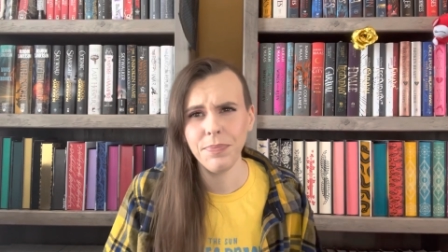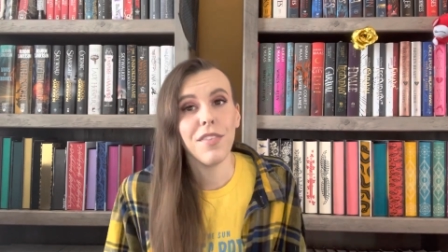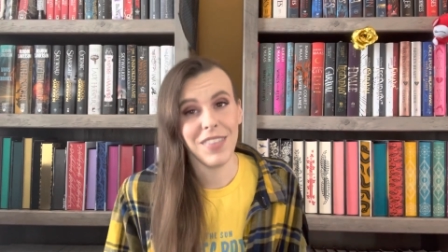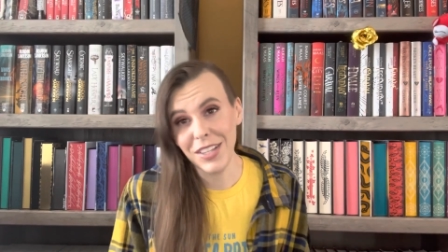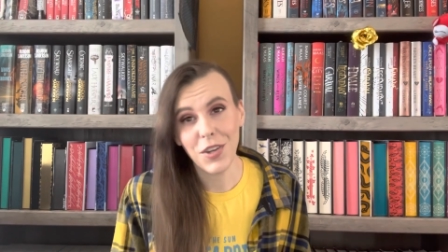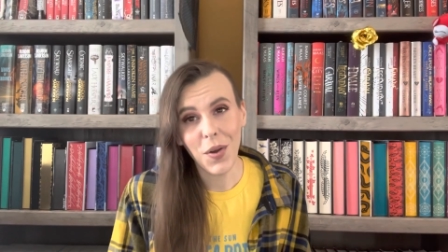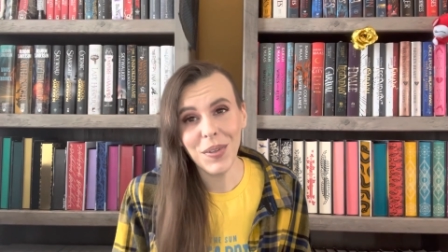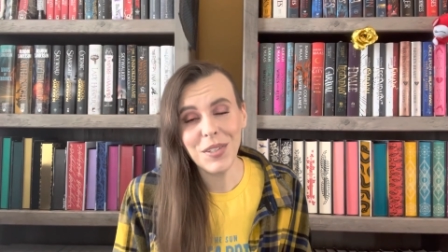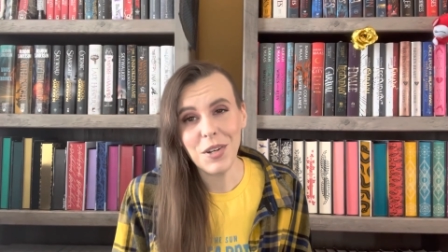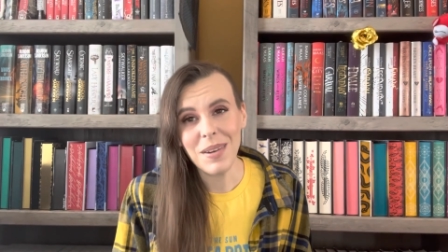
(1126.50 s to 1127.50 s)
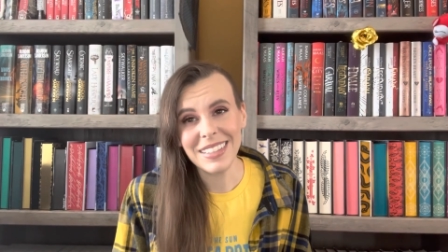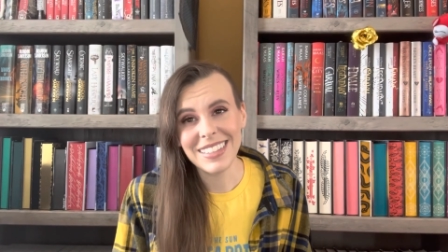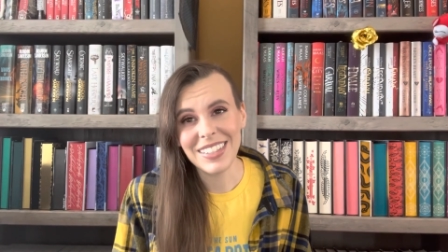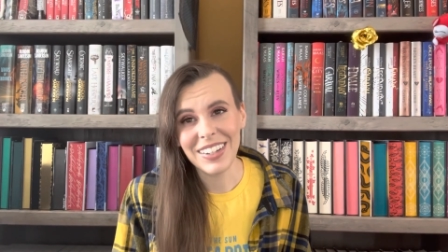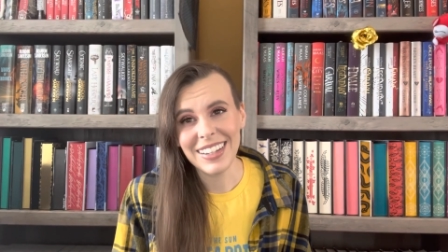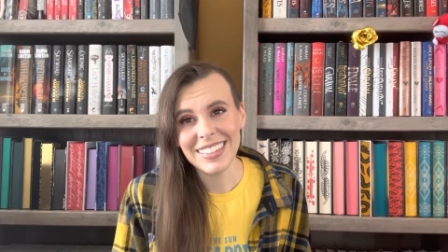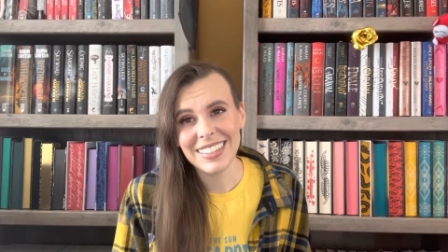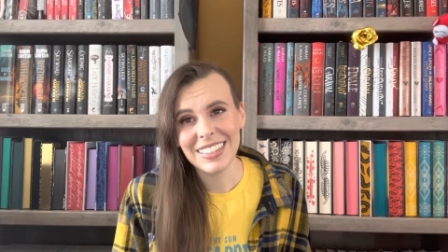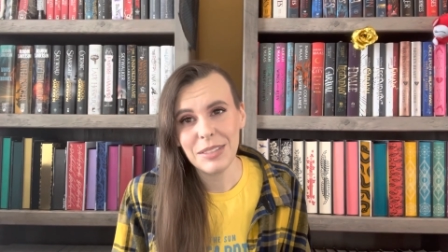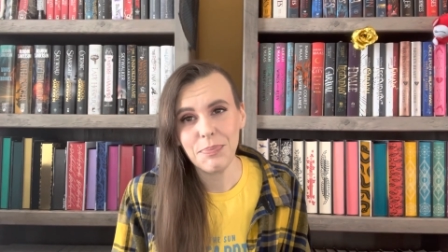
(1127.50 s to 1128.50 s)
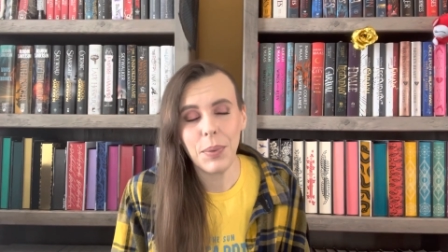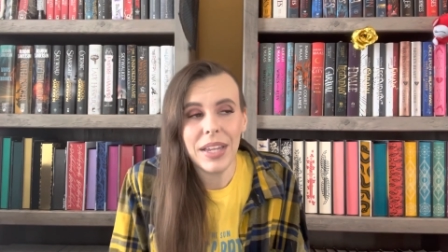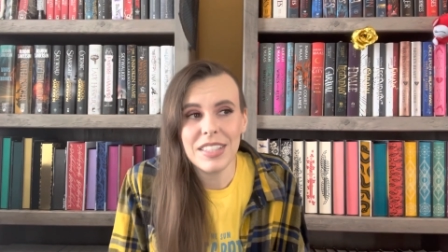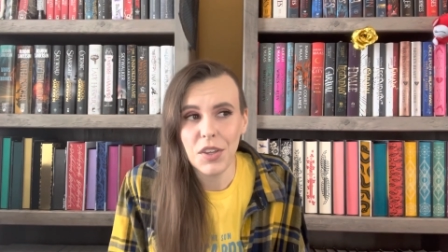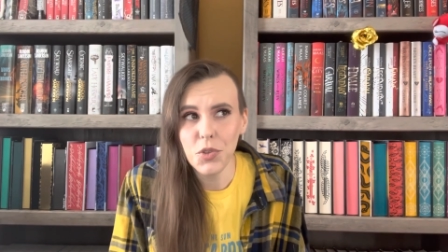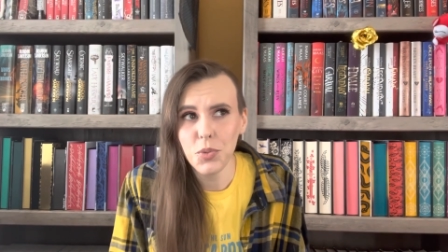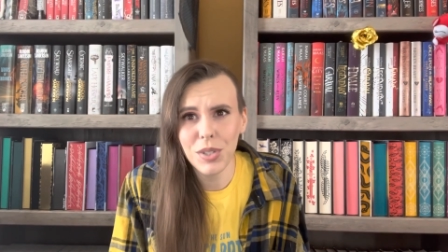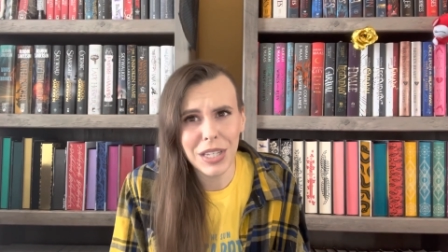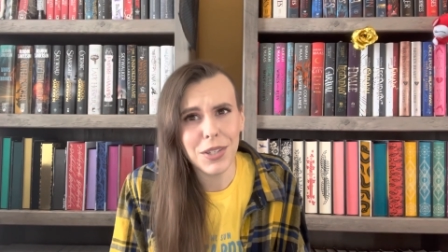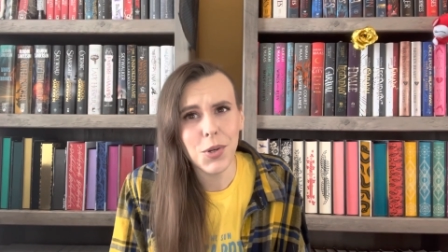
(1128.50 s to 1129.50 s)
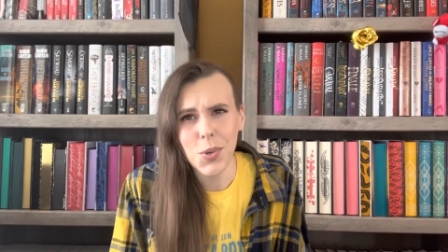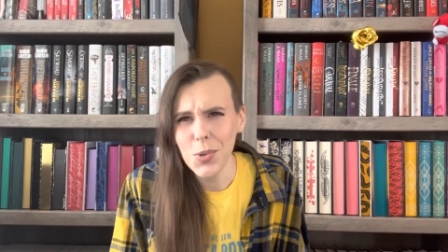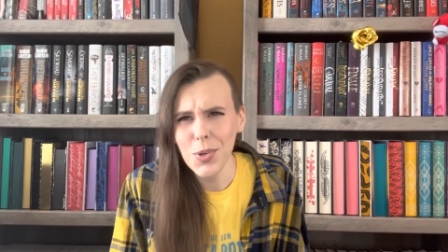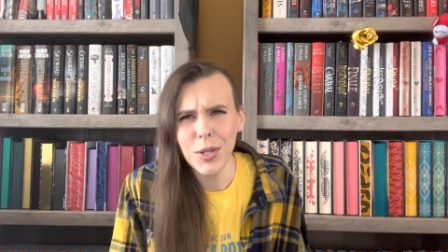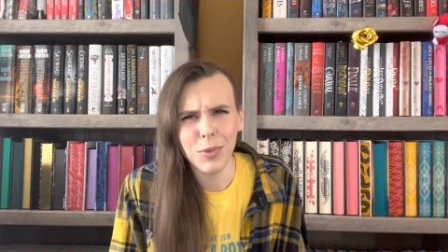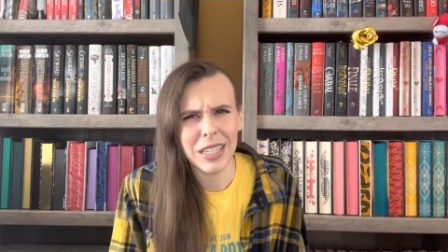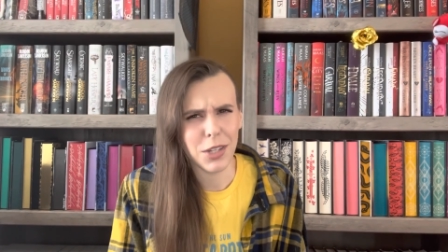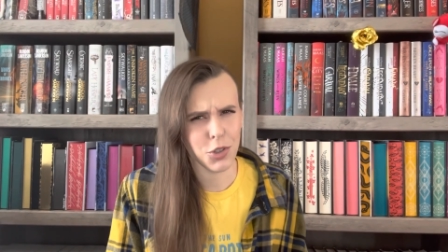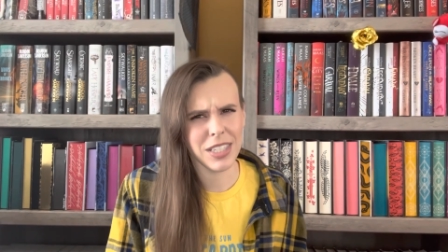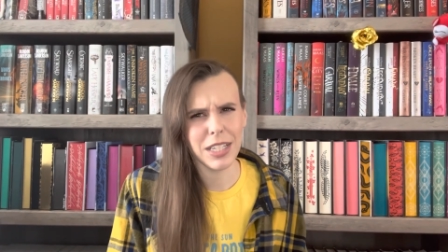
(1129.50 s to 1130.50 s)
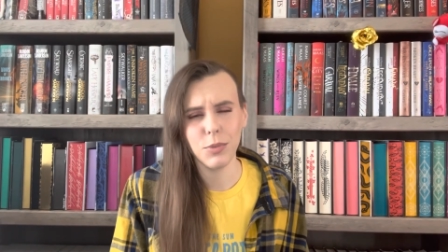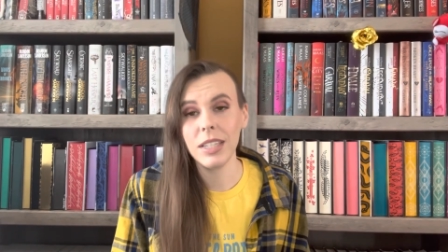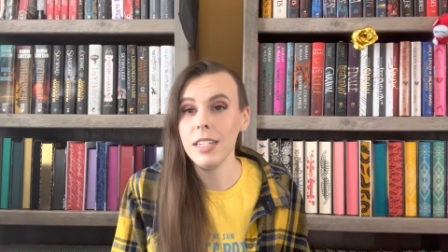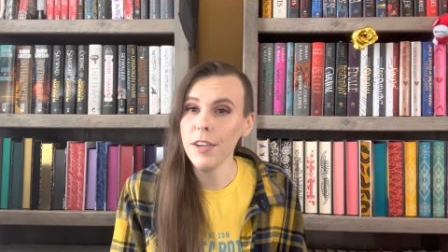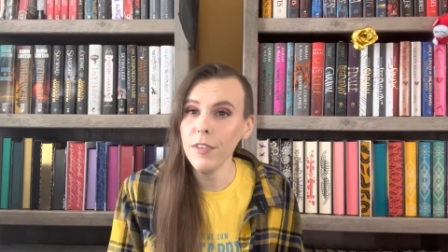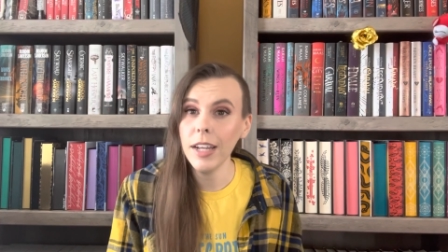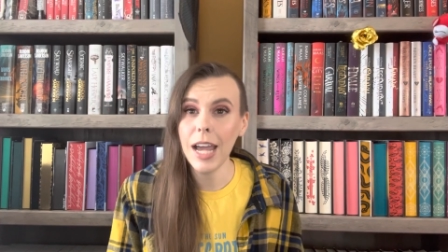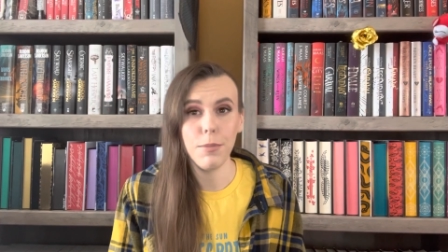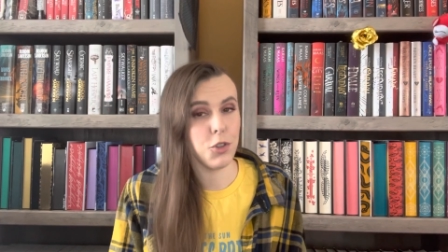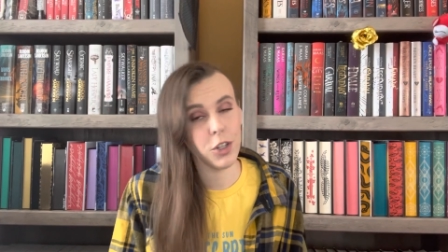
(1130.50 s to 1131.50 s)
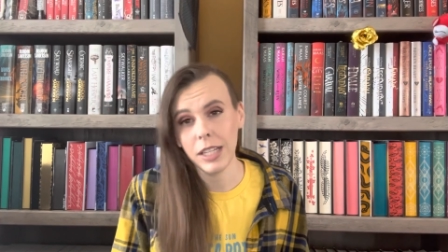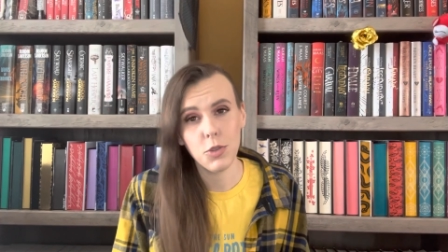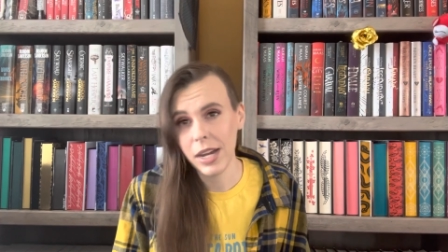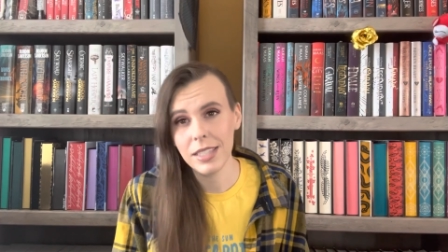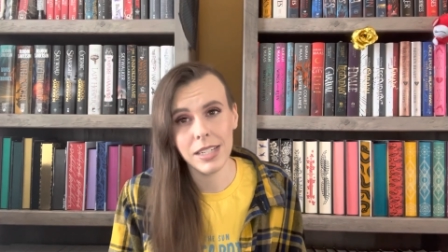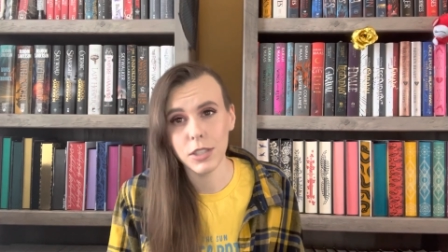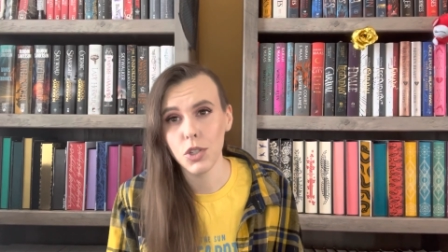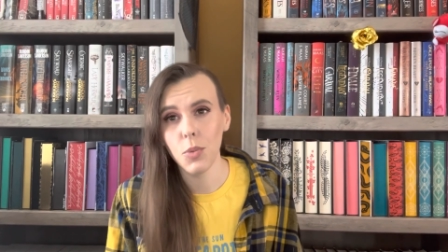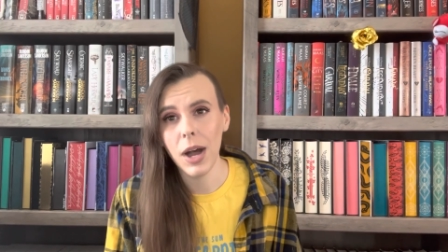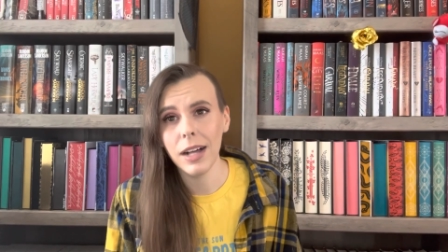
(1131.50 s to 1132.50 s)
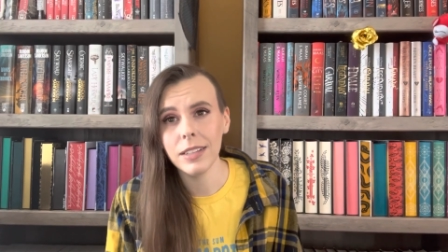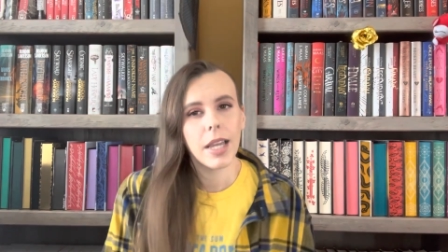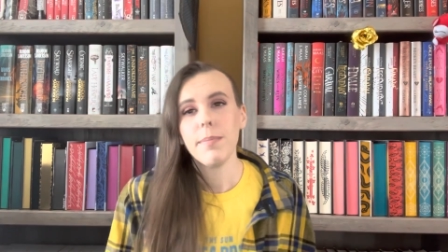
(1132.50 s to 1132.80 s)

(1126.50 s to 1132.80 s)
That's all I know about the series, but it sounds really cool and really interesting and really different. I'm sure that's why it's done so well.